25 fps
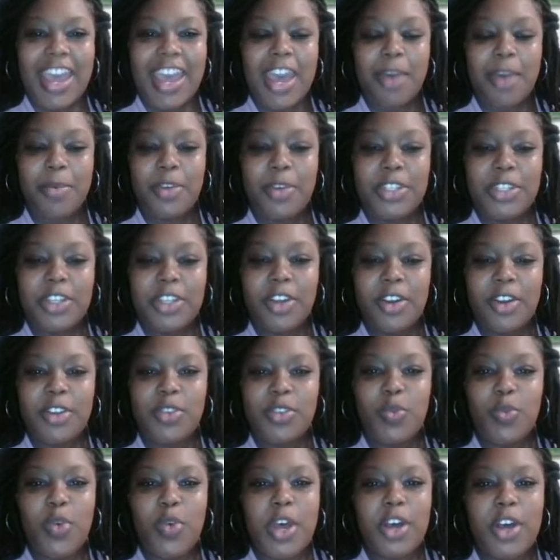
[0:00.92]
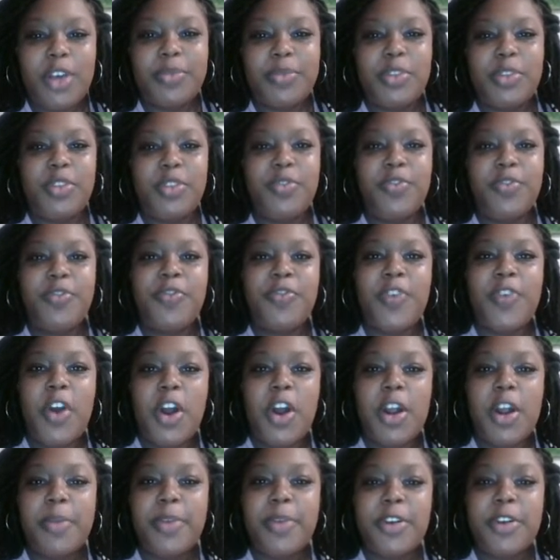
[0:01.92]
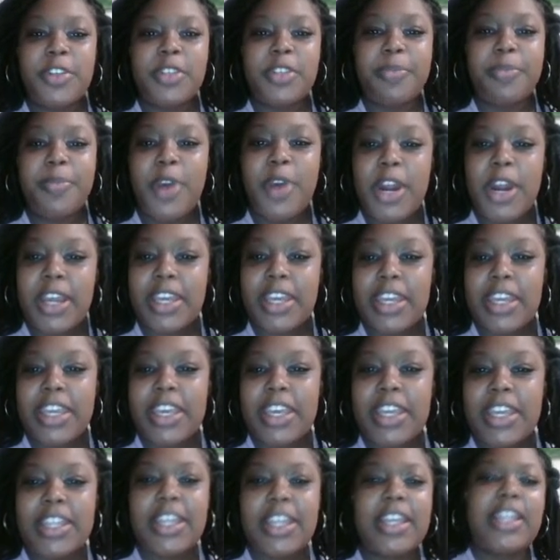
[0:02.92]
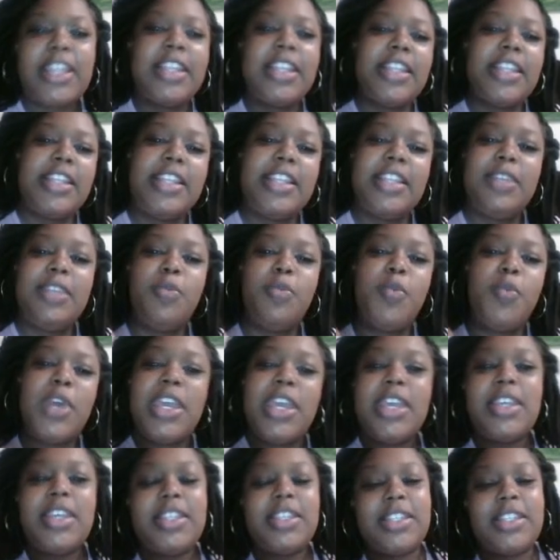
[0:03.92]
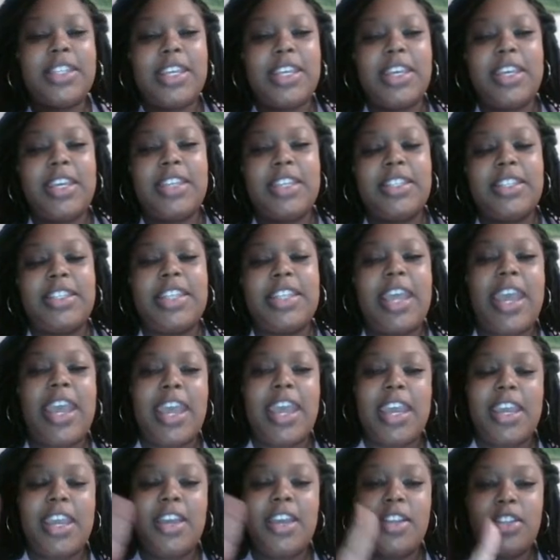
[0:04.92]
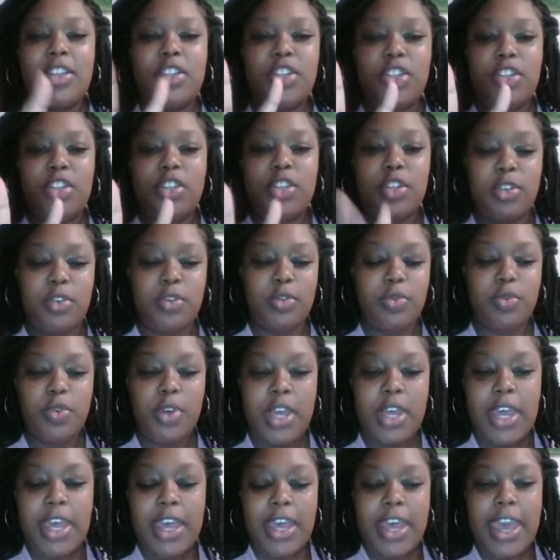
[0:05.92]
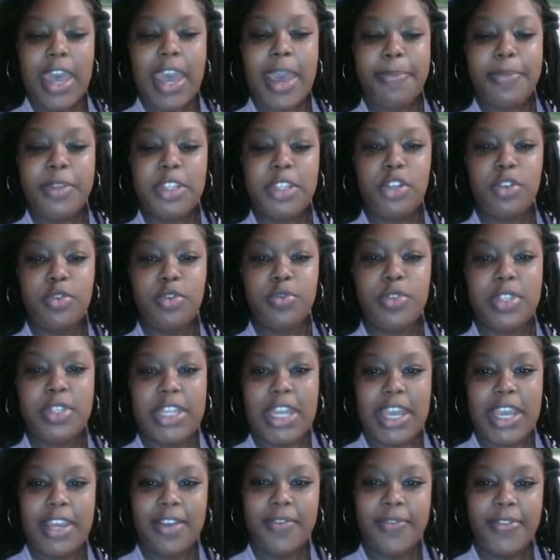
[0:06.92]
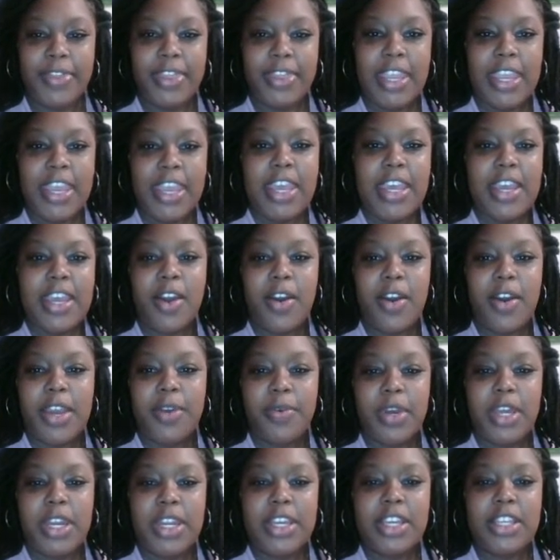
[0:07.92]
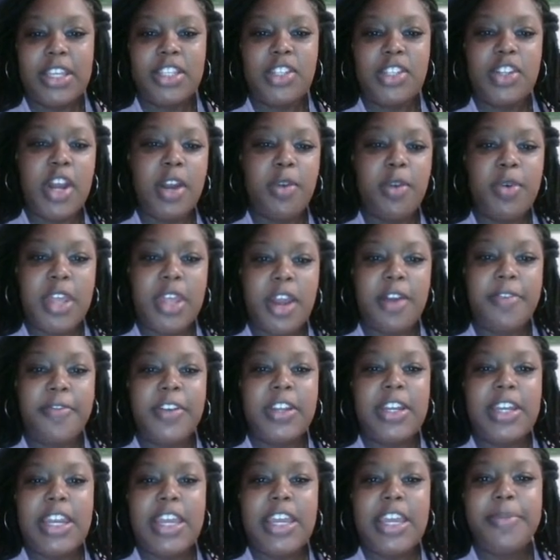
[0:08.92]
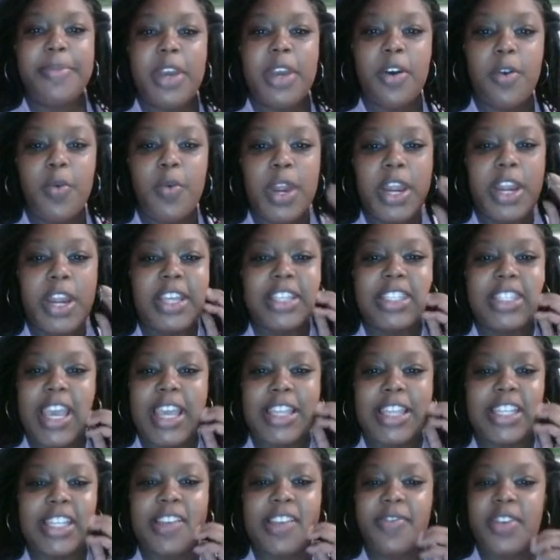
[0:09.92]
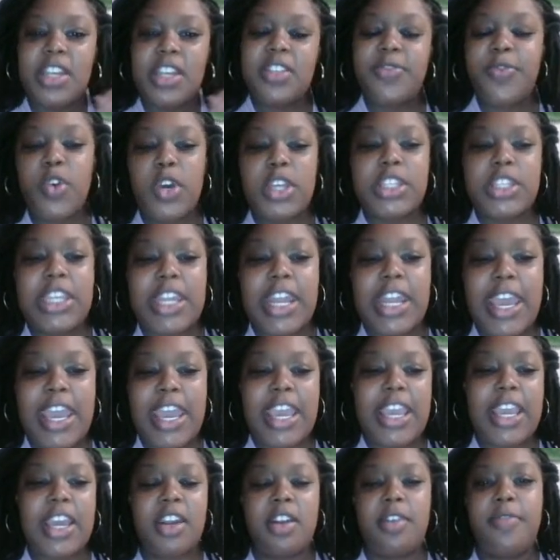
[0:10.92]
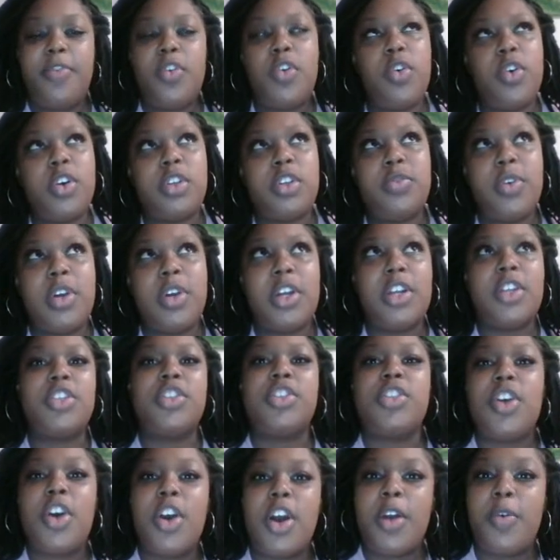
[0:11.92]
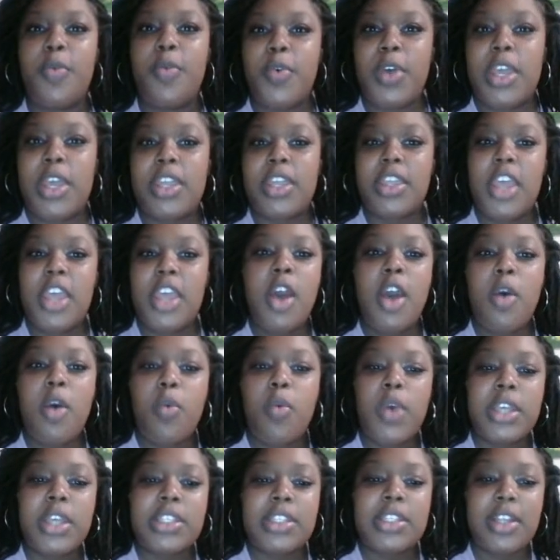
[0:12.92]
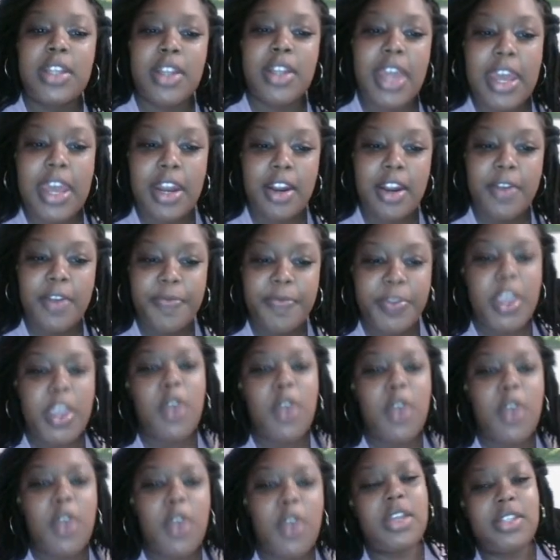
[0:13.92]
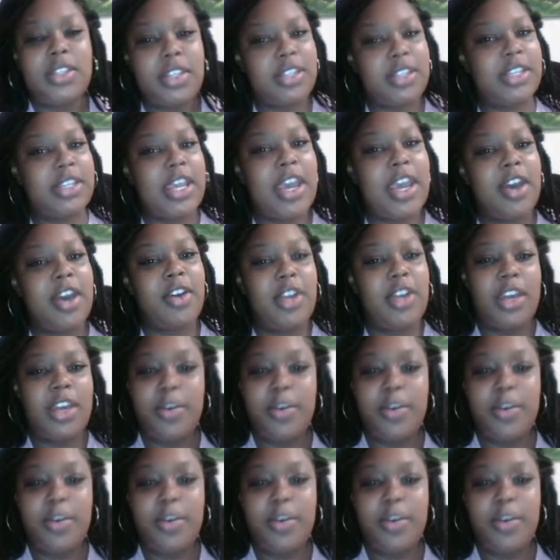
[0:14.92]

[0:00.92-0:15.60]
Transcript: Hi, boys and girls. Welcome to Farmers Market Week 6, Day 2. Happy Tuesday. I'm going to get started with our phonemic awareness activities for today. And of course, we're going to start with what's the letter? What's the sound?